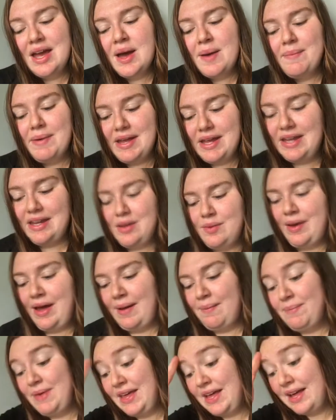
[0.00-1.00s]
But
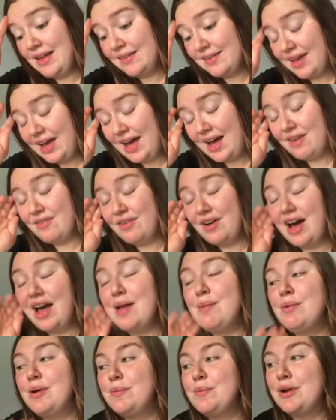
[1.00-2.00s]
anyway, because I have high
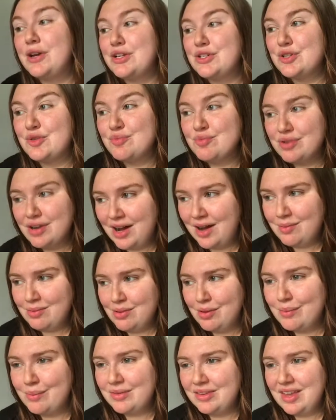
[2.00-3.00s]
blood pressure
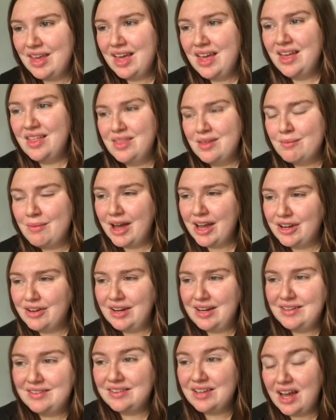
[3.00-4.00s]
problems, the
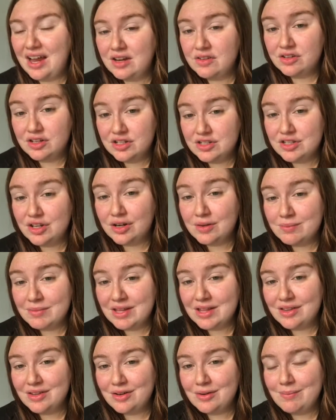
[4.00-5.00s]
migraines kind of concern me
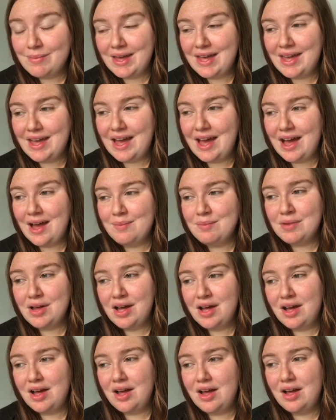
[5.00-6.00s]
a little bit. I'm
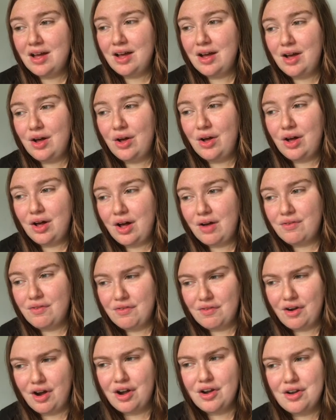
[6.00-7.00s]
not
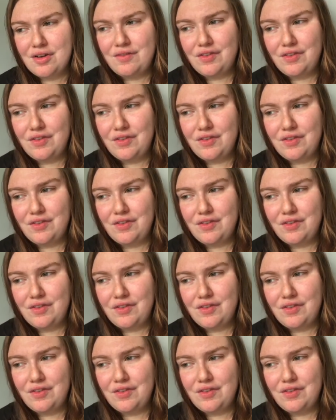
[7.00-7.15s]
far enough